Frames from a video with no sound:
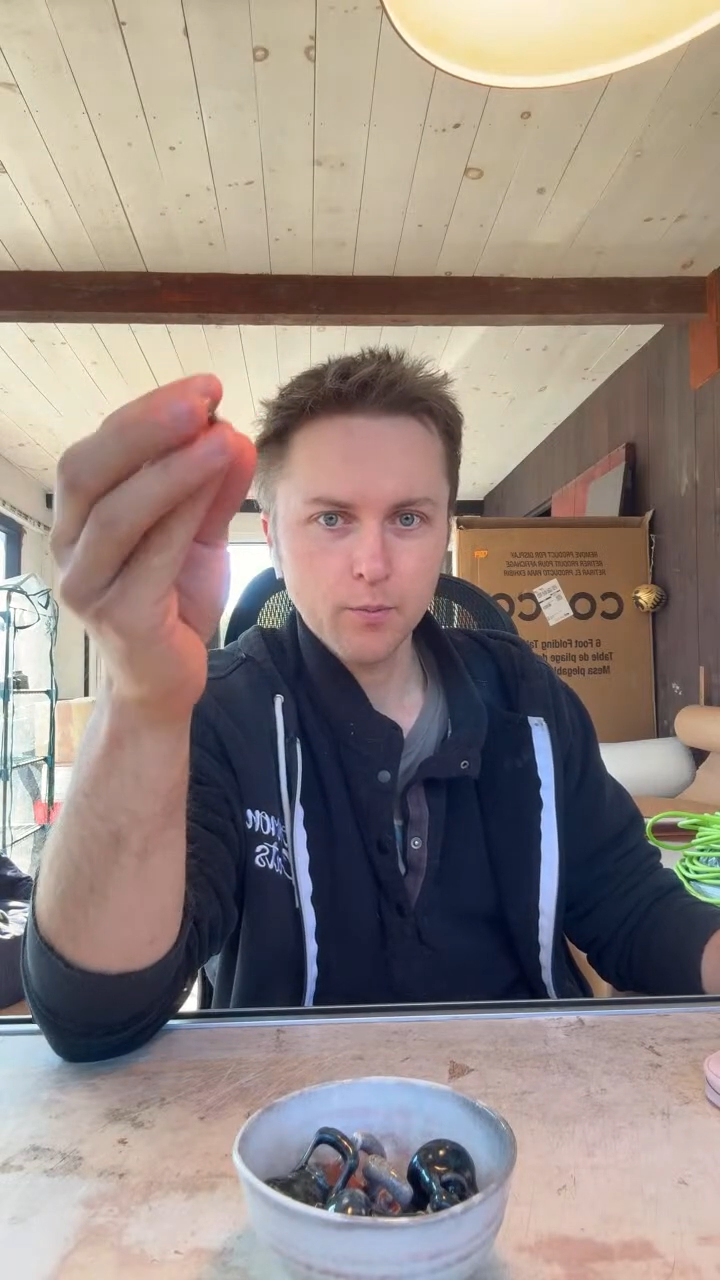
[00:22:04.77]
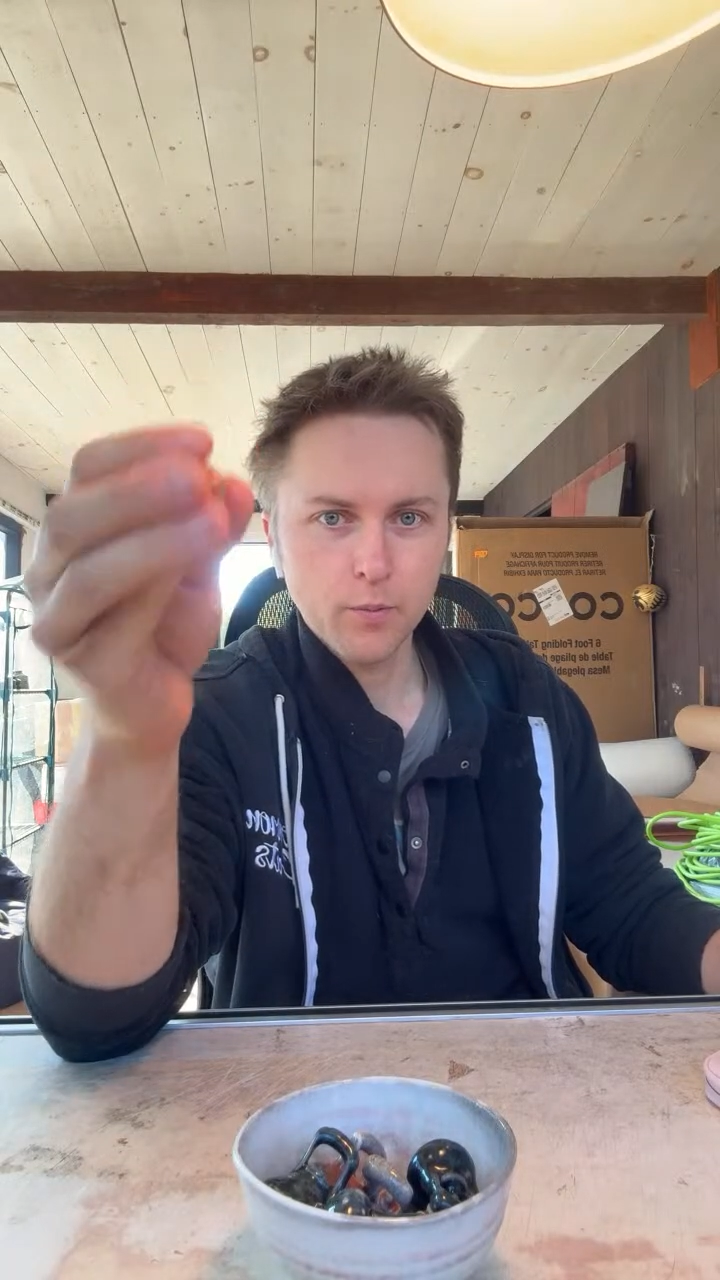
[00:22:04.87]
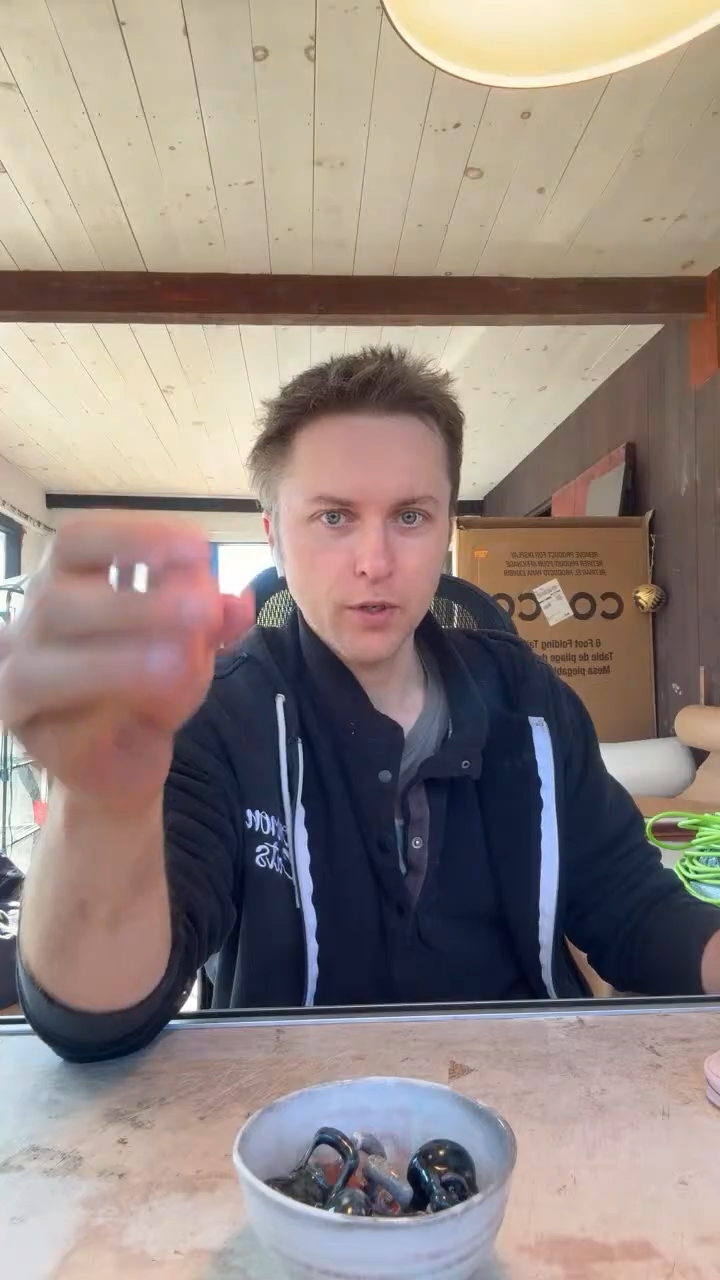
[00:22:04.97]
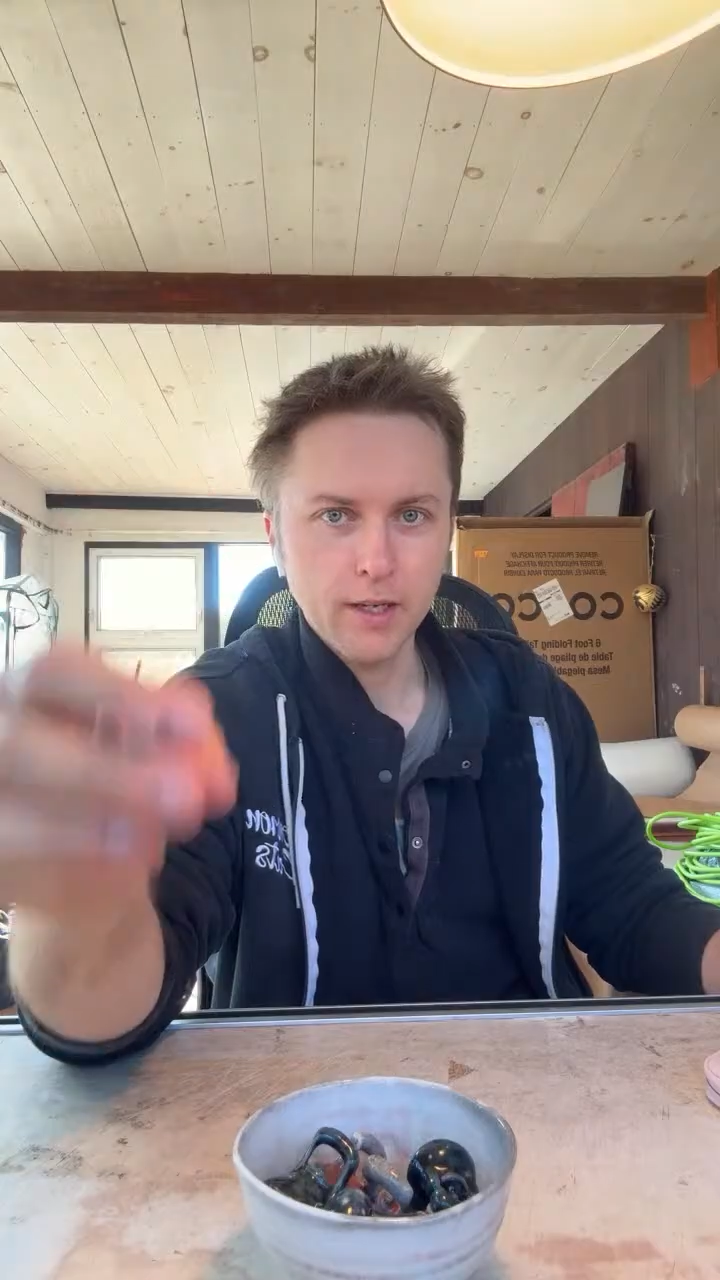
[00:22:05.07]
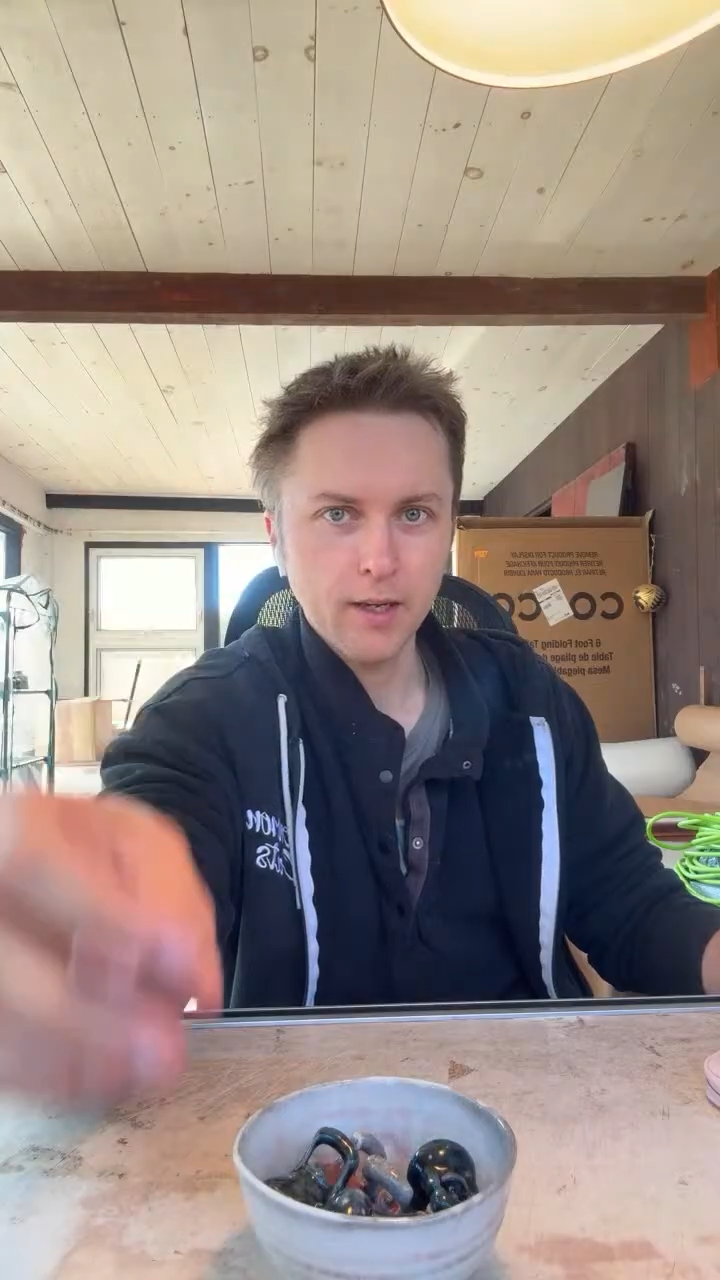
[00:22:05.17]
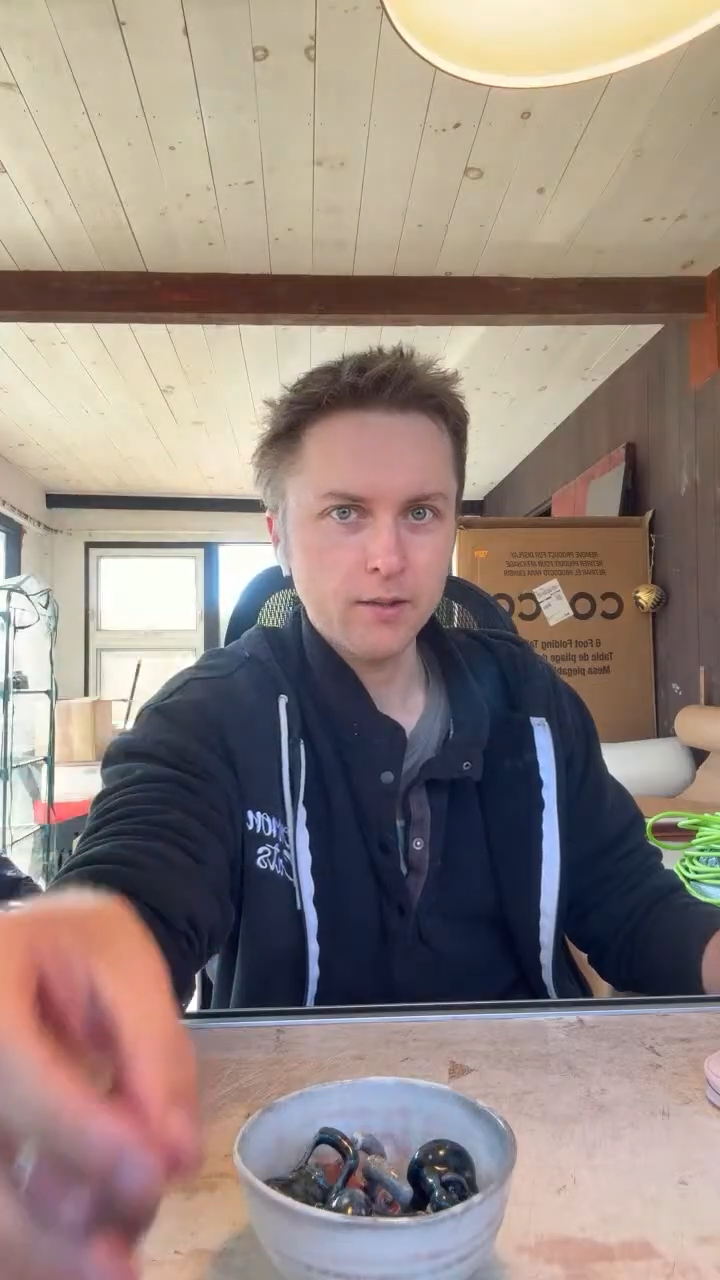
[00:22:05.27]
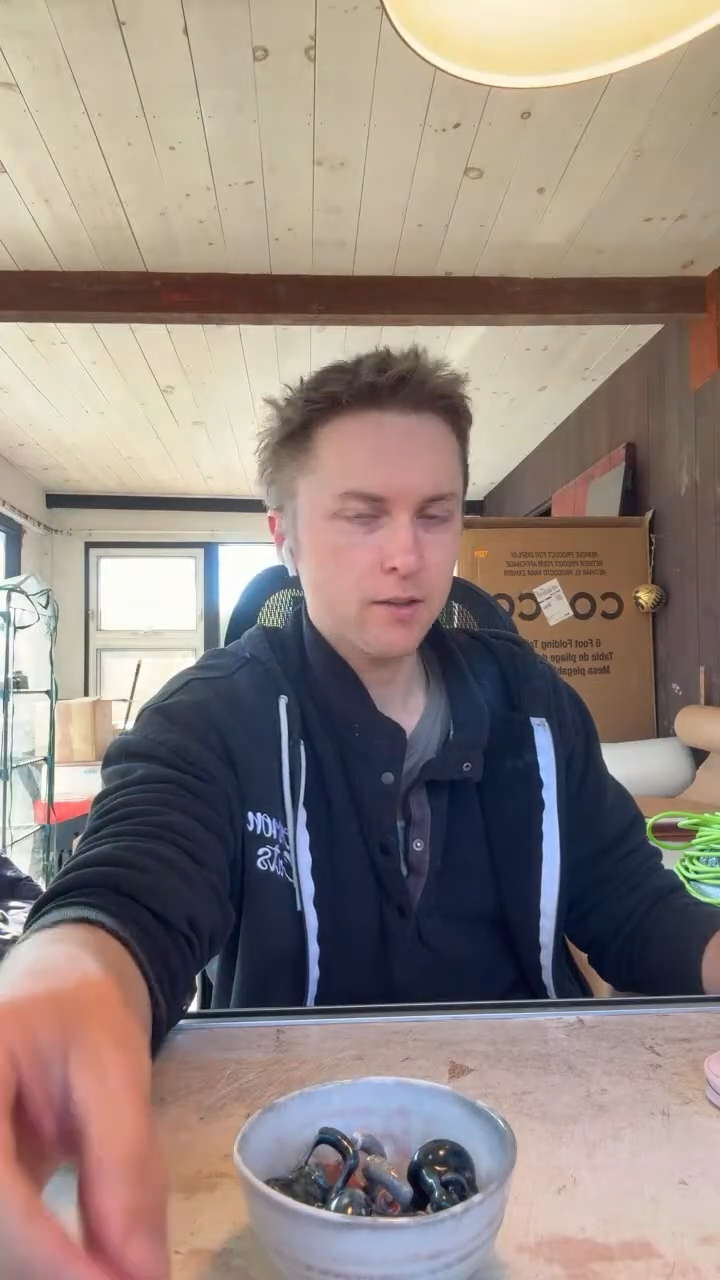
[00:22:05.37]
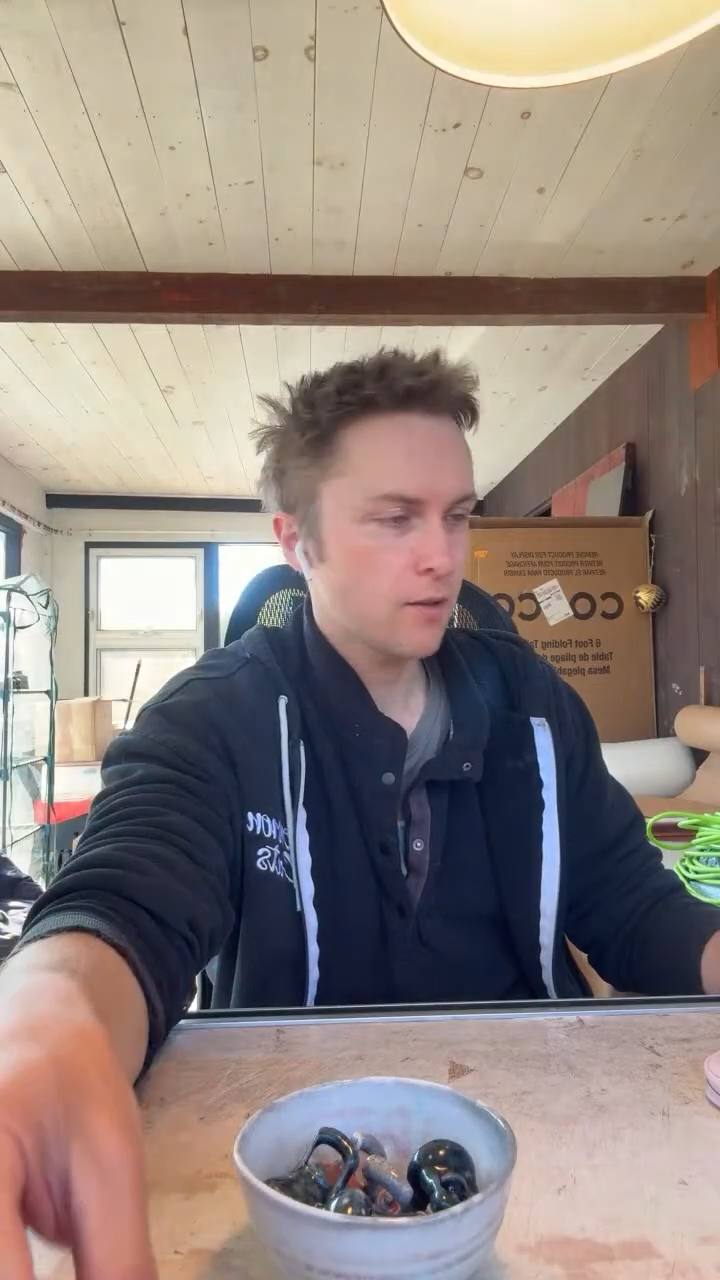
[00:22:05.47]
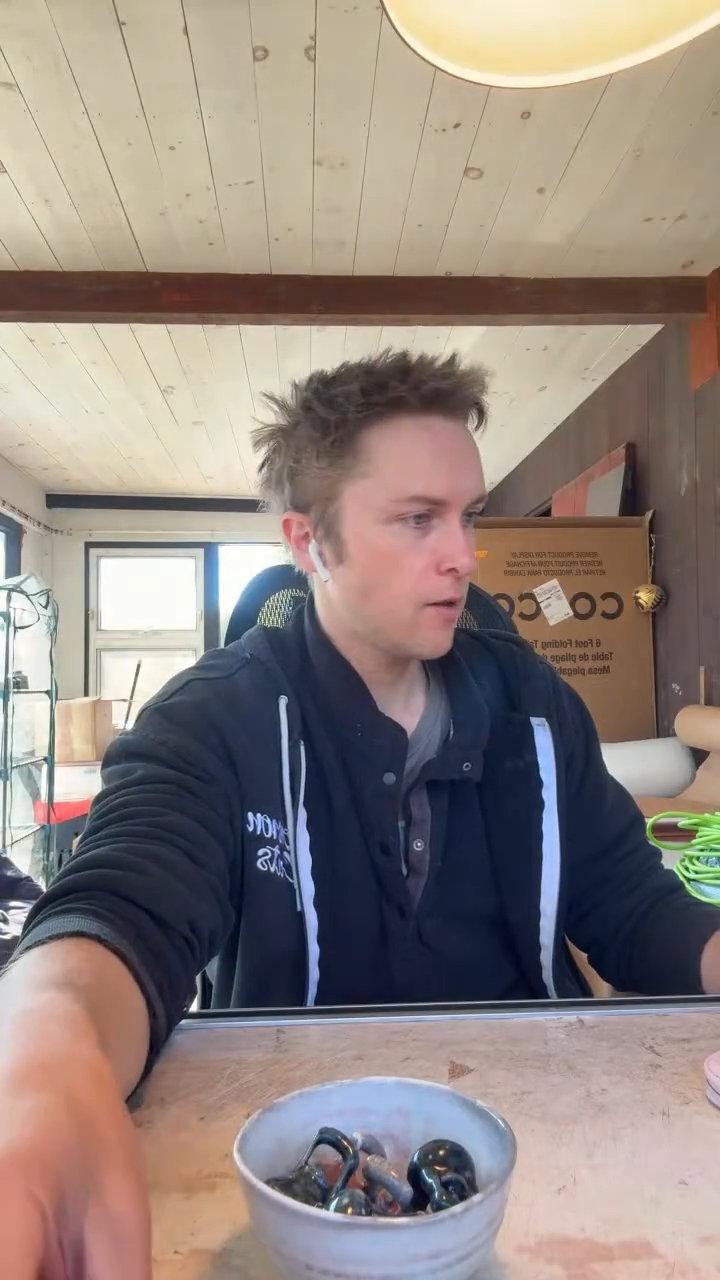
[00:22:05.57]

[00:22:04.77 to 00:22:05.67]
pretty nice.